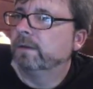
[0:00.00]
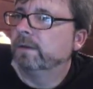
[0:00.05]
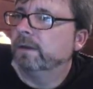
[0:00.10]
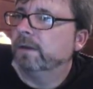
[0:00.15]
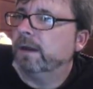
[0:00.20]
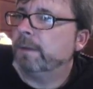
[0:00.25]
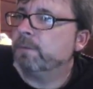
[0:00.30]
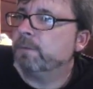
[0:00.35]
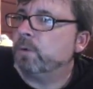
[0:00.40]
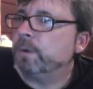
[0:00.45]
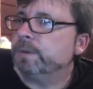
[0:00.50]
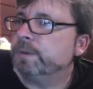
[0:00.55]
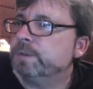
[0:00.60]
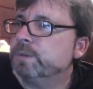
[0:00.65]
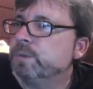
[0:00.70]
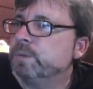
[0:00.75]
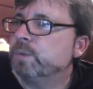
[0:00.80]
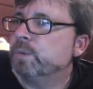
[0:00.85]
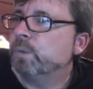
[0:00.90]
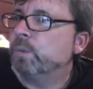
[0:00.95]
I'm going
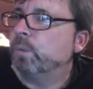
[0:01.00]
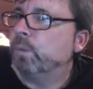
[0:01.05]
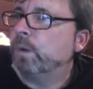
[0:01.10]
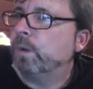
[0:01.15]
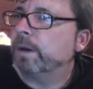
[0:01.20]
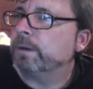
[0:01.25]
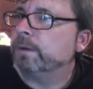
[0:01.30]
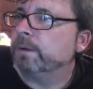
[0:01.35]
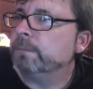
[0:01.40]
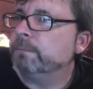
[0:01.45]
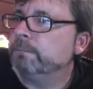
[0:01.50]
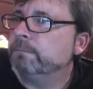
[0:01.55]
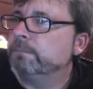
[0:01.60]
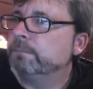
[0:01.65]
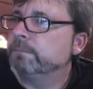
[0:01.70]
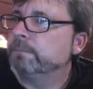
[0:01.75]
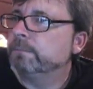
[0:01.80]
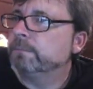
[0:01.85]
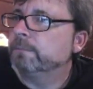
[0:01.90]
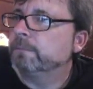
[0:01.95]
to Wareham
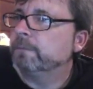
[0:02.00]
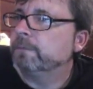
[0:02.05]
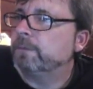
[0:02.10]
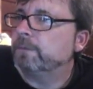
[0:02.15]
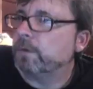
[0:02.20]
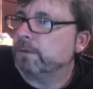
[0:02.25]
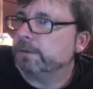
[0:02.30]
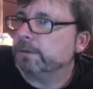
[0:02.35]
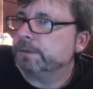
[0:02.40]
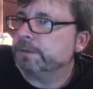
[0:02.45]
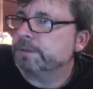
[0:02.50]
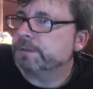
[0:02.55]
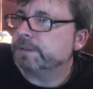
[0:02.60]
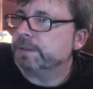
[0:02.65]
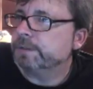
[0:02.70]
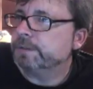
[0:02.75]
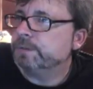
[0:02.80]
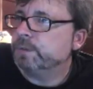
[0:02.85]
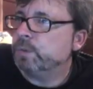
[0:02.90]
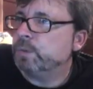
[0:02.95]
Forest
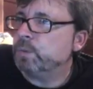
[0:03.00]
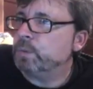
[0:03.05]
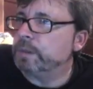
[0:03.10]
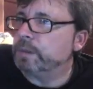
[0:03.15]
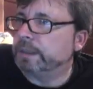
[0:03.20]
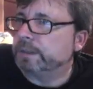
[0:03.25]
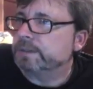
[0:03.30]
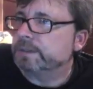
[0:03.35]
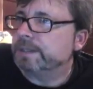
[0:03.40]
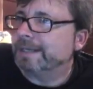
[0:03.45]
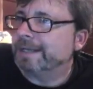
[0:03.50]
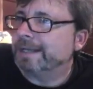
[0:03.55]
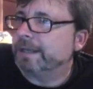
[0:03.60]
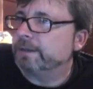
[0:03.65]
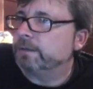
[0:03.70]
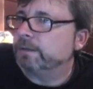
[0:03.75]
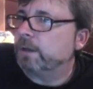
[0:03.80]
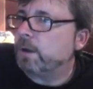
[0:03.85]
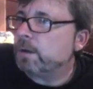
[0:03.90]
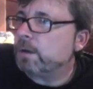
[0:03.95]
in 2 weeks in
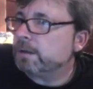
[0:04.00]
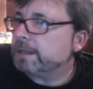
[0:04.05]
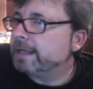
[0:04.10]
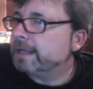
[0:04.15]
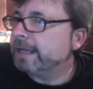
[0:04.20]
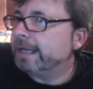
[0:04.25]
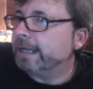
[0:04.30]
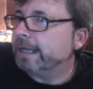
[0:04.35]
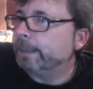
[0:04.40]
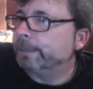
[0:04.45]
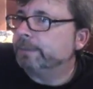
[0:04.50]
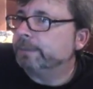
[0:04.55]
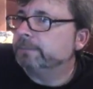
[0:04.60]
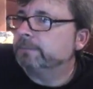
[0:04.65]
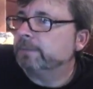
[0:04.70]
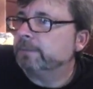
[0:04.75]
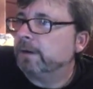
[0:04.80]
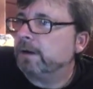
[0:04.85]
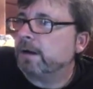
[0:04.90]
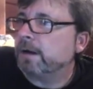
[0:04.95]
a log cabin.
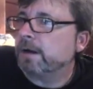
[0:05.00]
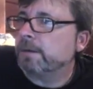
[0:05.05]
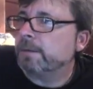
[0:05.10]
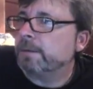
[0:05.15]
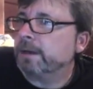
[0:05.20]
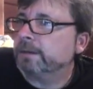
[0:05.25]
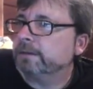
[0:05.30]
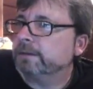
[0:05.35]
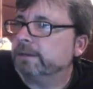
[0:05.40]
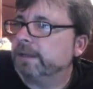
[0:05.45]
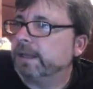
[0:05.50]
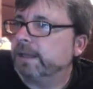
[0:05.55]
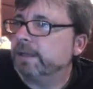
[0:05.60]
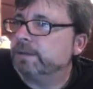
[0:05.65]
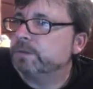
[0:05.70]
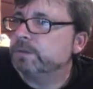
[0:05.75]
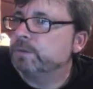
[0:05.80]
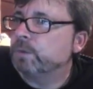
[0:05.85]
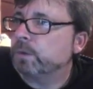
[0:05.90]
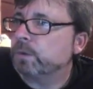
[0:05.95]
Oh my god!
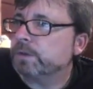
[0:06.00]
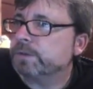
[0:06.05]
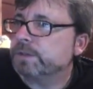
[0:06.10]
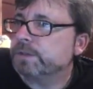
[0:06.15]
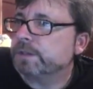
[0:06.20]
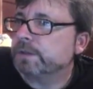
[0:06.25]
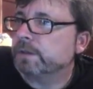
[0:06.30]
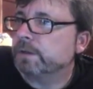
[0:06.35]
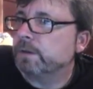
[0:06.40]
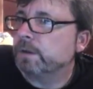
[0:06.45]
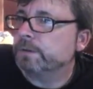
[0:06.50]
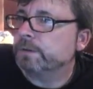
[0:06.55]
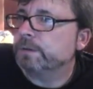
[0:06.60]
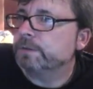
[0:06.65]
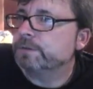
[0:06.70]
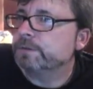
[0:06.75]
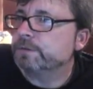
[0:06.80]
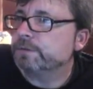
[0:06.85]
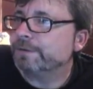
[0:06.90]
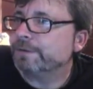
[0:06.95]
In Dorset along the
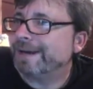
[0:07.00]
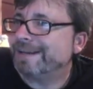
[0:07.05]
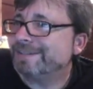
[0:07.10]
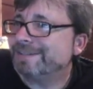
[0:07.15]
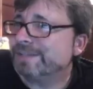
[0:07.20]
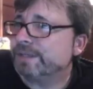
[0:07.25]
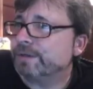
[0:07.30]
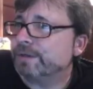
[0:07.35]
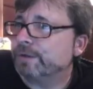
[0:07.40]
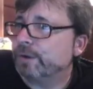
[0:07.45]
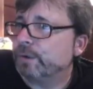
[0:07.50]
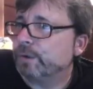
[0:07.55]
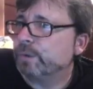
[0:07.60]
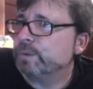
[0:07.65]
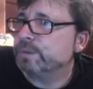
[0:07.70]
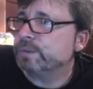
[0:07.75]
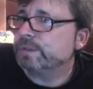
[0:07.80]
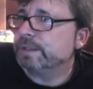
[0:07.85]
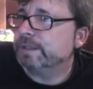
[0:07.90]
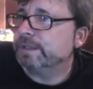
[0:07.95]
Jurassic
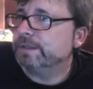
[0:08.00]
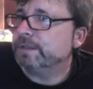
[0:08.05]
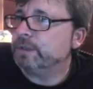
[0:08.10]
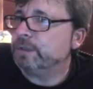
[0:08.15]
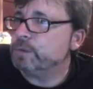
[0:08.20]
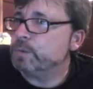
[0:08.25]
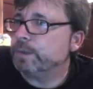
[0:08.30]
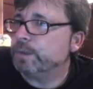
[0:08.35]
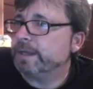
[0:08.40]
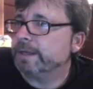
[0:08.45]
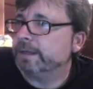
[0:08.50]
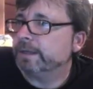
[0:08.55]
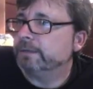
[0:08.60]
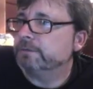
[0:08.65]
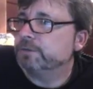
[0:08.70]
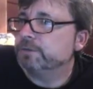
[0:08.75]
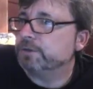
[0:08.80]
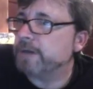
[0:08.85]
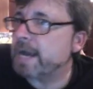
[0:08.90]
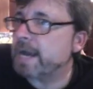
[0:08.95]
coast in the UK.
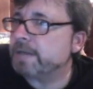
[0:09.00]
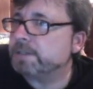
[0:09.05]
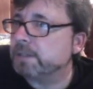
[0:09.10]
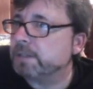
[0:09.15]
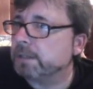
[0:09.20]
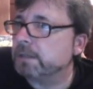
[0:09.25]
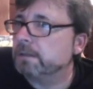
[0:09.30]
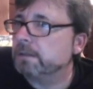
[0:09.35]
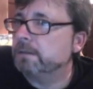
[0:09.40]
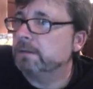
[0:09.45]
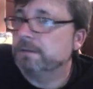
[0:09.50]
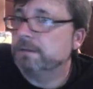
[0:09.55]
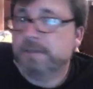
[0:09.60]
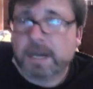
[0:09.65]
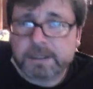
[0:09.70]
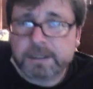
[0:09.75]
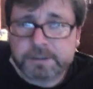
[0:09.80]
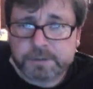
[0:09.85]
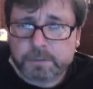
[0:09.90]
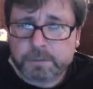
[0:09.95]
Jurassic
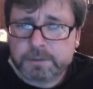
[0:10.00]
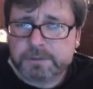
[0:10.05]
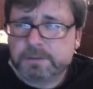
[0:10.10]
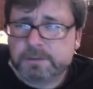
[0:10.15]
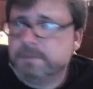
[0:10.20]
dinosaurs.